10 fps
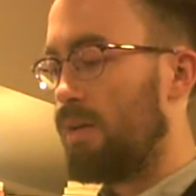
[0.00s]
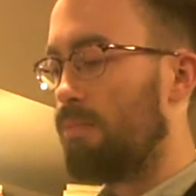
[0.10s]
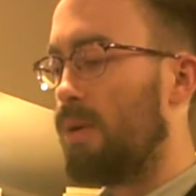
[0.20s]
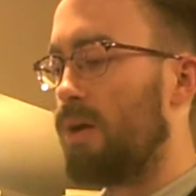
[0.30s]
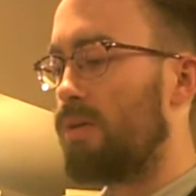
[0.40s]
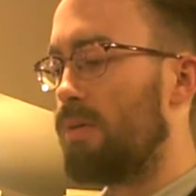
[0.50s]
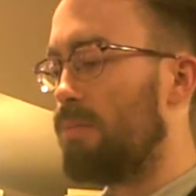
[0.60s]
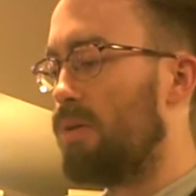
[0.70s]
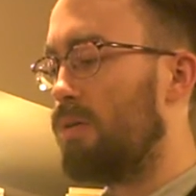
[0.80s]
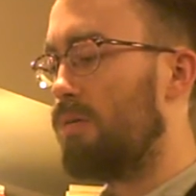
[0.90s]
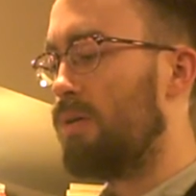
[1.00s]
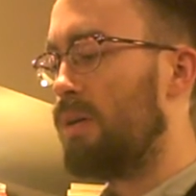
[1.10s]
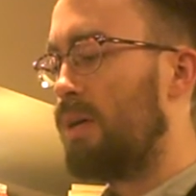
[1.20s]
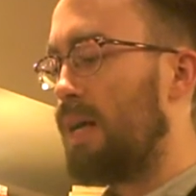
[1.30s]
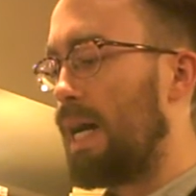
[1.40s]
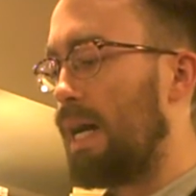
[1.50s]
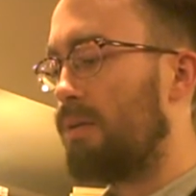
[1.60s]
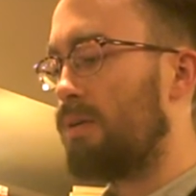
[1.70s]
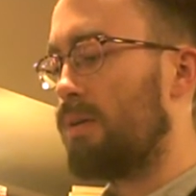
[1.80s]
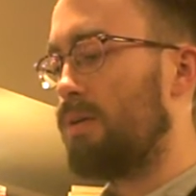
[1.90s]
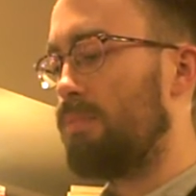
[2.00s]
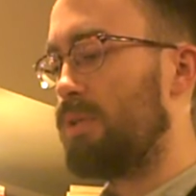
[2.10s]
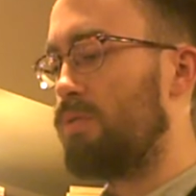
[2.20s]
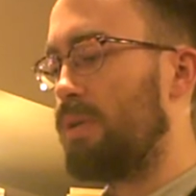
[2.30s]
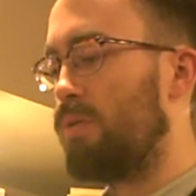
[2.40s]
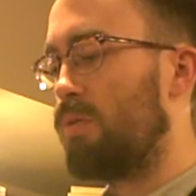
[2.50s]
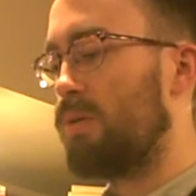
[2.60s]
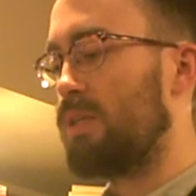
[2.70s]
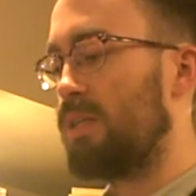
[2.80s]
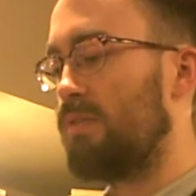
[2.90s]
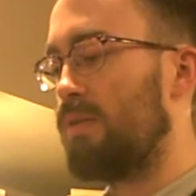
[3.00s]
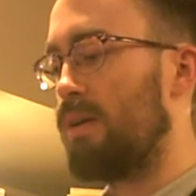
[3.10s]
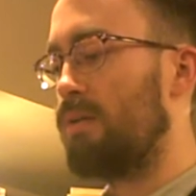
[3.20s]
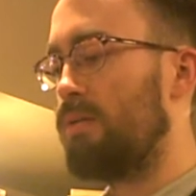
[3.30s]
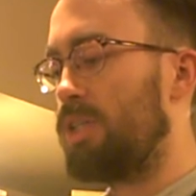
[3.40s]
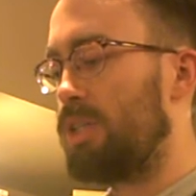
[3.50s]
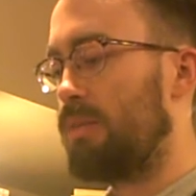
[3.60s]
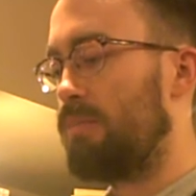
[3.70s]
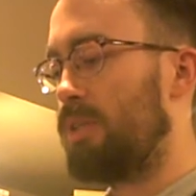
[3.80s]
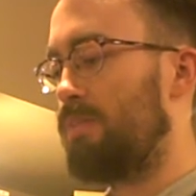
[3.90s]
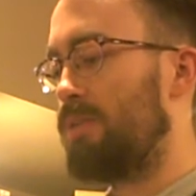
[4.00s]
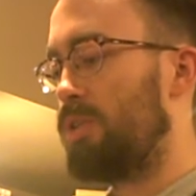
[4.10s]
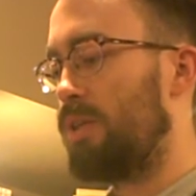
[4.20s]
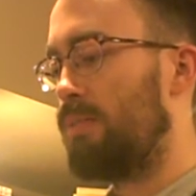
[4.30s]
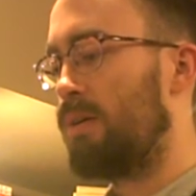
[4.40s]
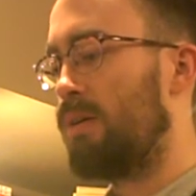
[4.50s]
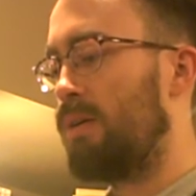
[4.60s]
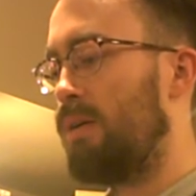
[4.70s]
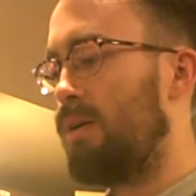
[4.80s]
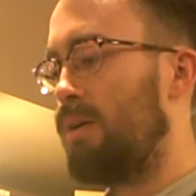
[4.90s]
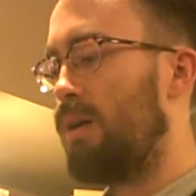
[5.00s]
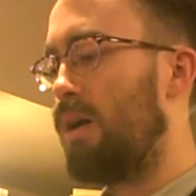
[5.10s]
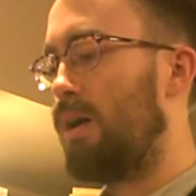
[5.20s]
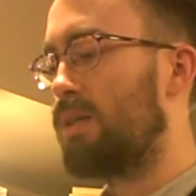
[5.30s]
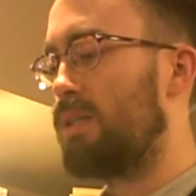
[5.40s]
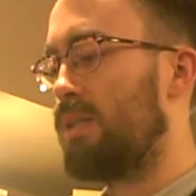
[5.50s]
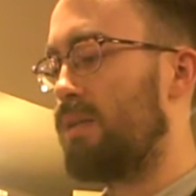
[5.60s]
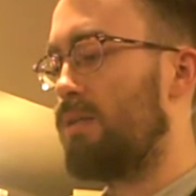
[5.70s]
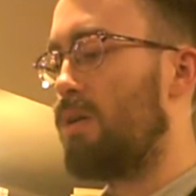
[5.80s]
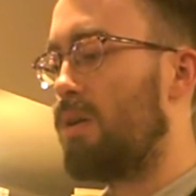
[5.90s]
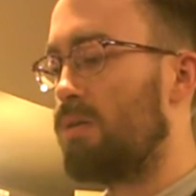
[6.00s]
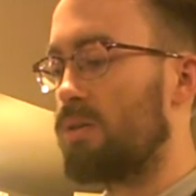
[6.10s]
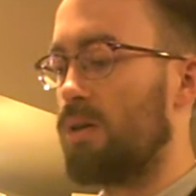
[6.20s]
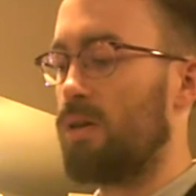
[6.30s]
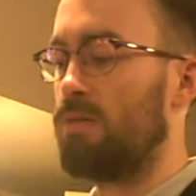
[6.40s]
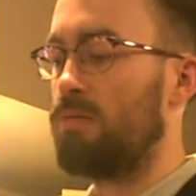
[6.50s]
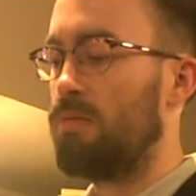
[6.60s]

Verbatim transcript: Moderate mode, outer, between coursing, follow, shim, shim, shimmer, oxidant, all carve.